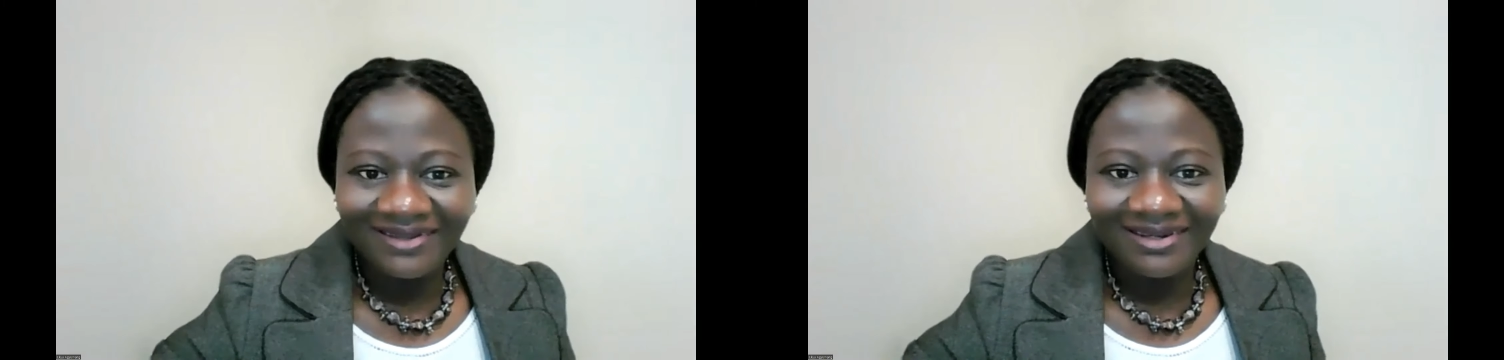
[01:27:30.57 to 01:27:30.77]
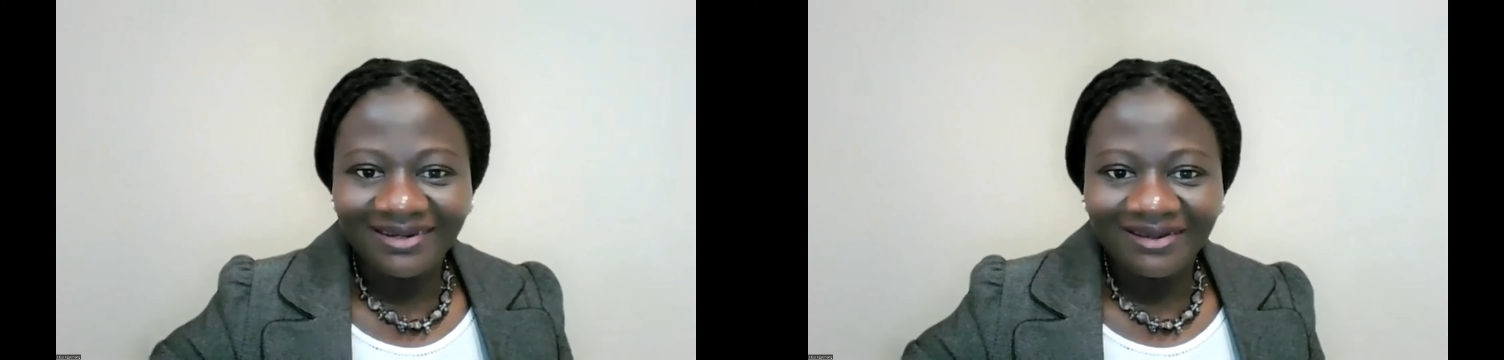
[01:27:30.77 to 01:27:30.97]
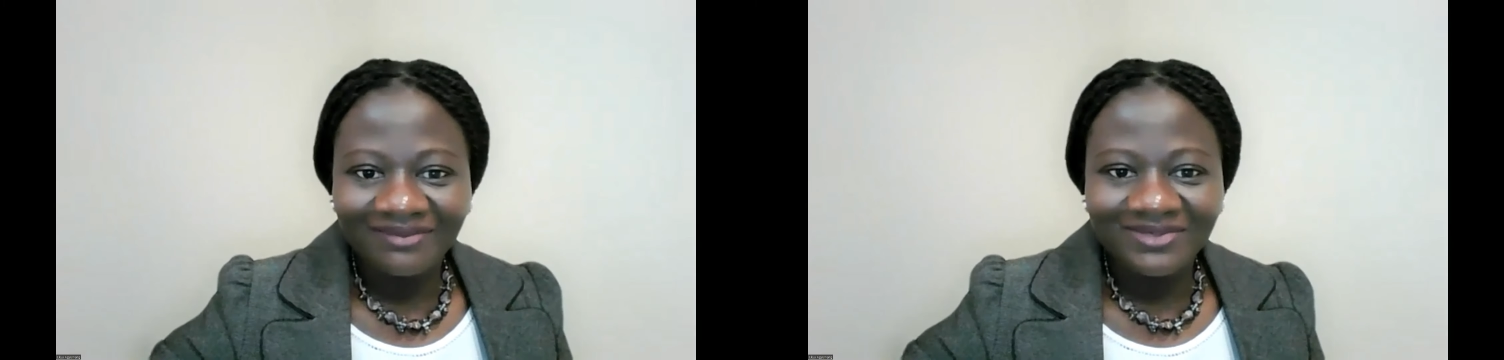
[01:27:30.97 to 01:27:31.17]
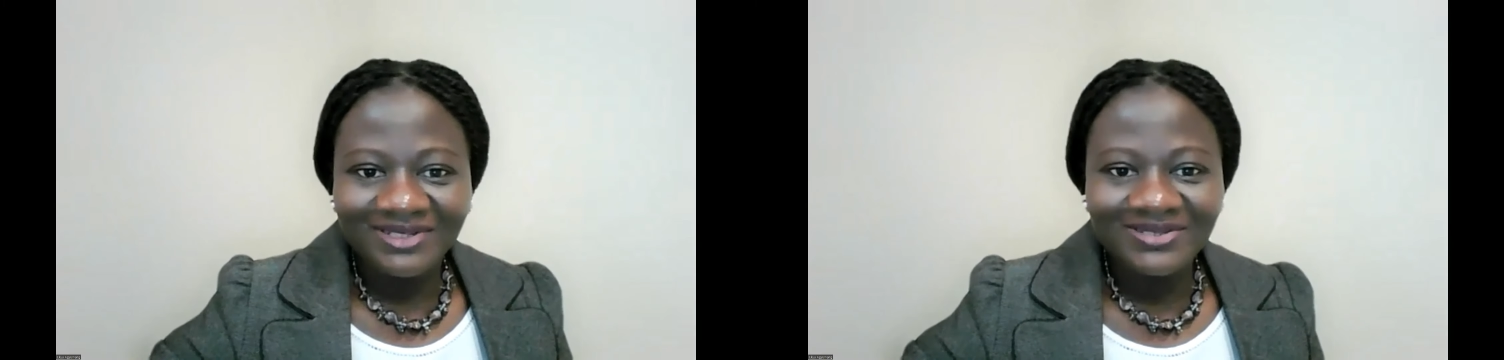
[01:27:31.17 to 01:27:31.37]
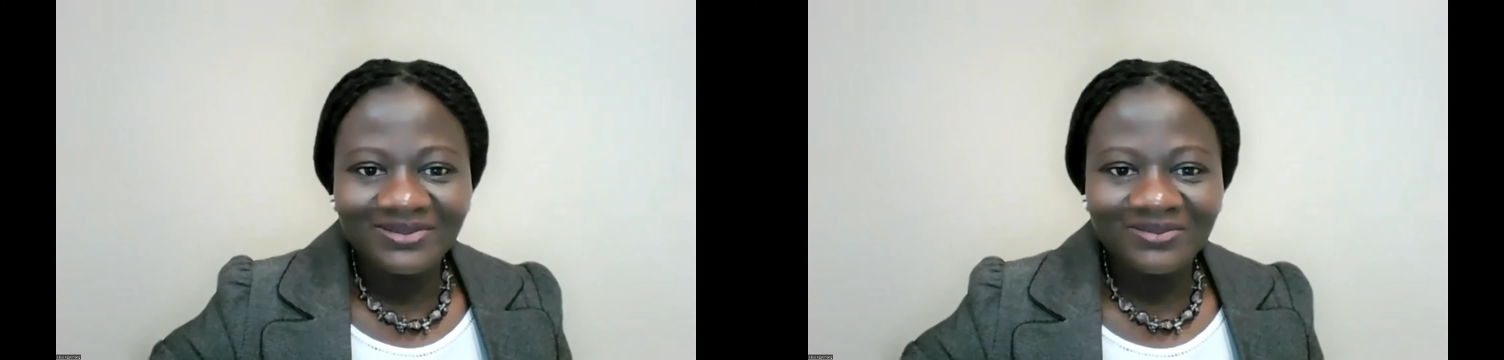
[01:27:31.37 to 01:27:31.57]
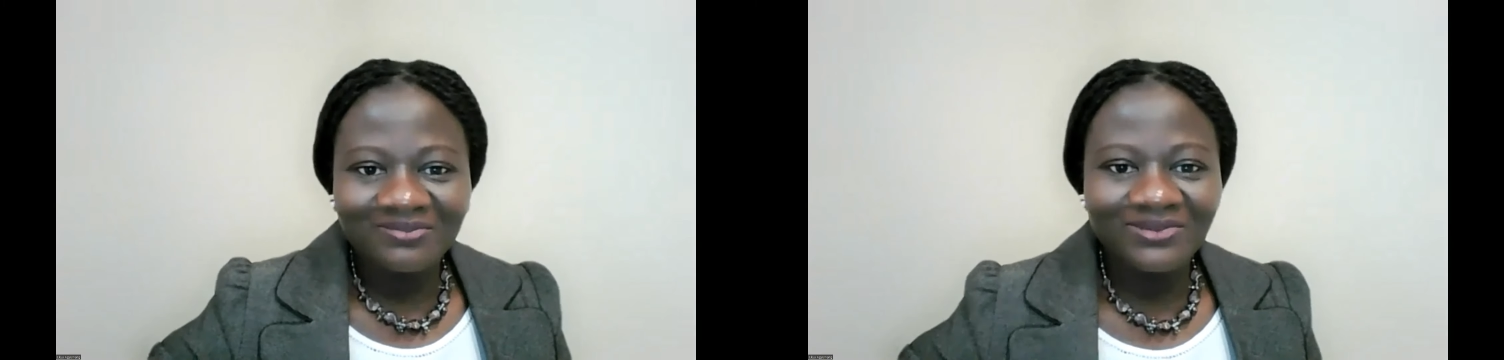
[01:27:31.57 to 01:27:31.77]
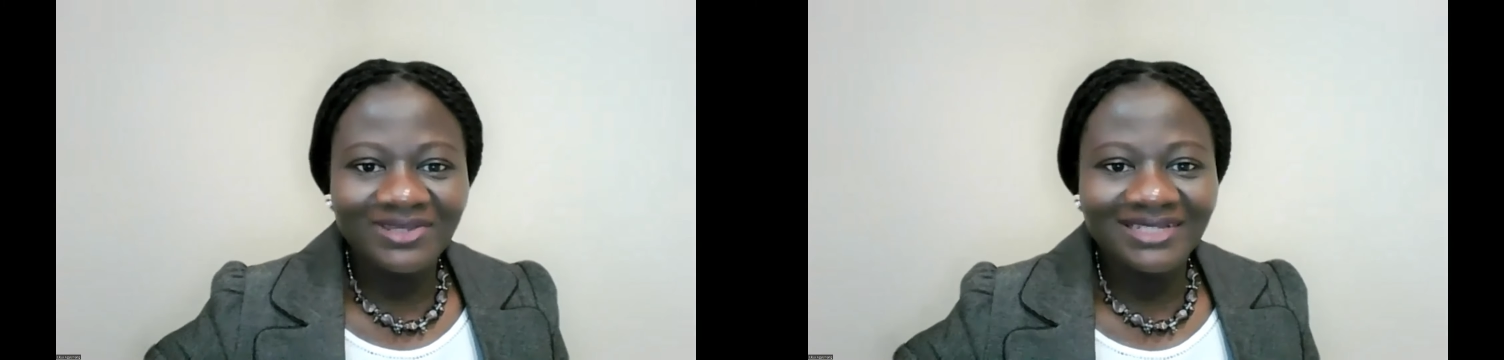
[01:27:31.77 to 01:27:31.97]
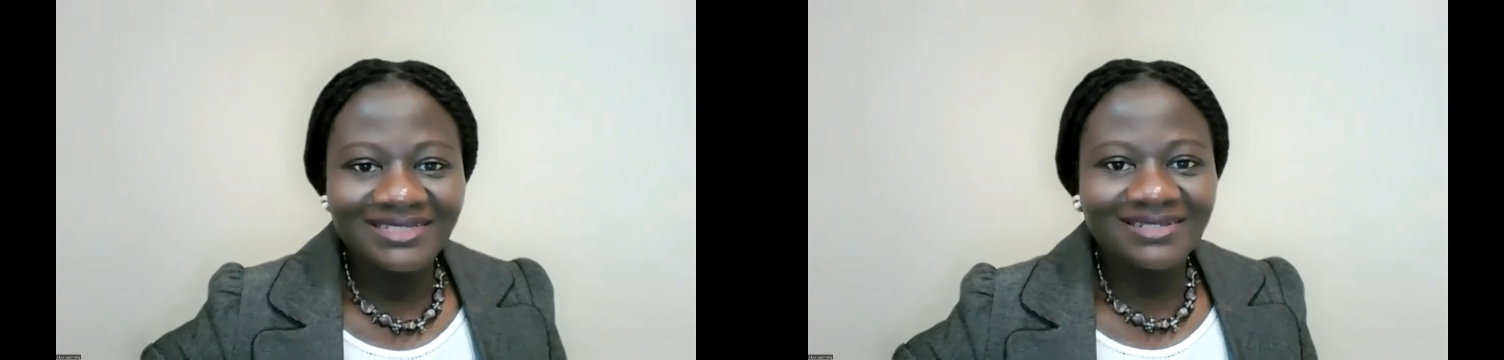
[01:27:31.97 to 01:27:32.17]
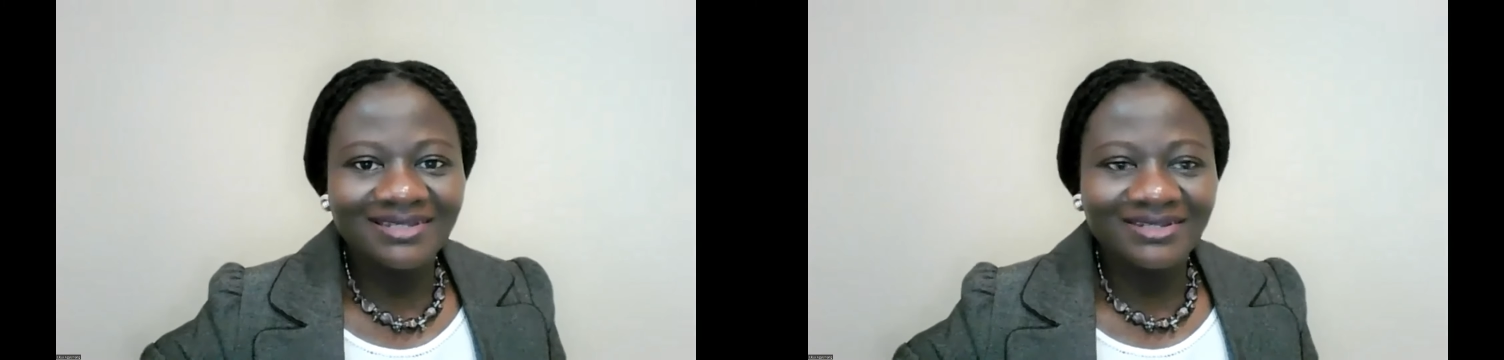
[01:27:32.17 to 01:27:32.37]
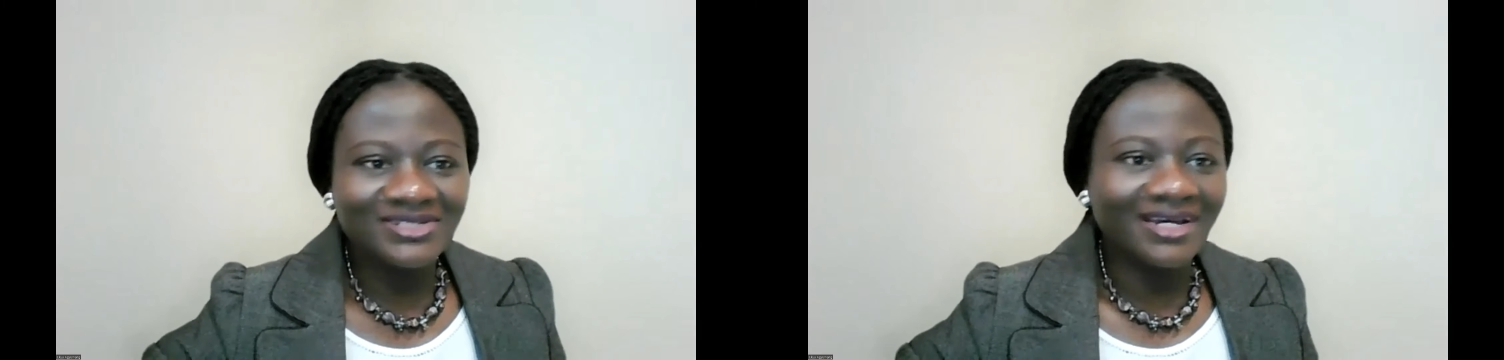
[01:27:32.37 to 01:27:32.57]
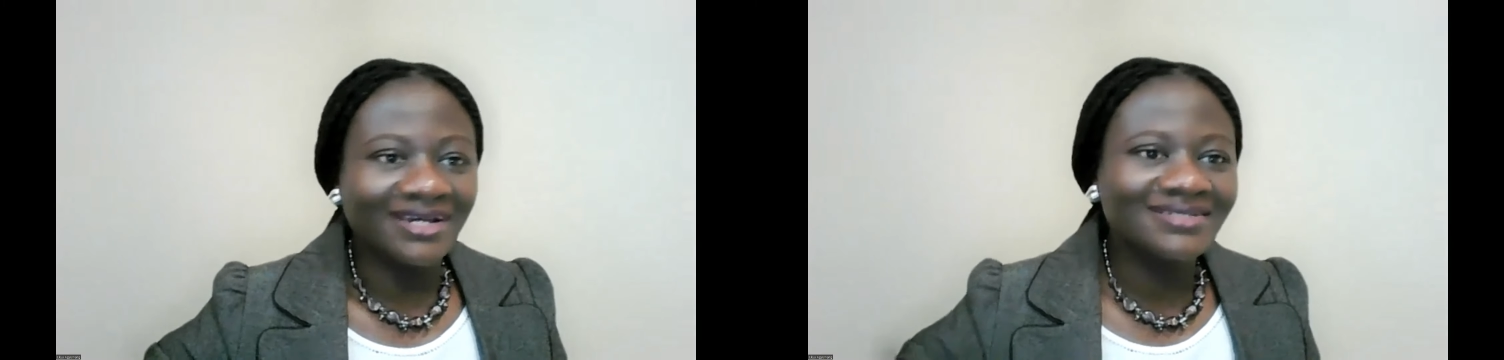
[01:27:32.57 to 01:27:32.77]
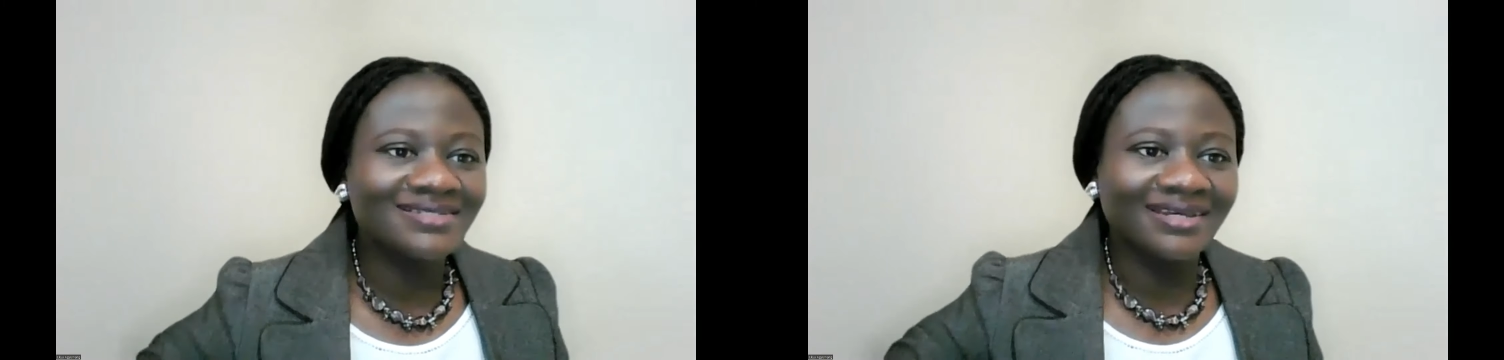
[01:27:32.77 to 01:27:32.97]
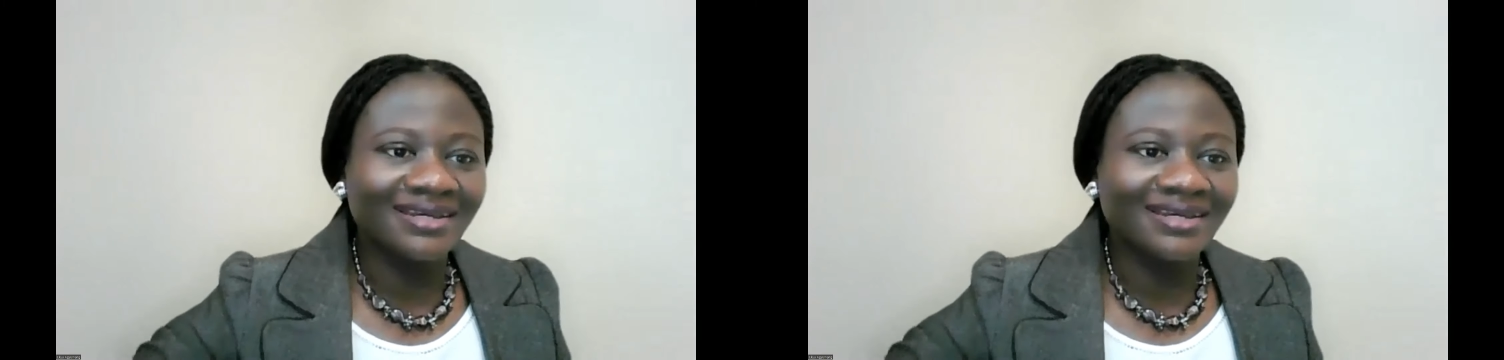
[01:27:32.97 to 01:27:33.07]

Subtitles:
and I'm just going to put that in the chat,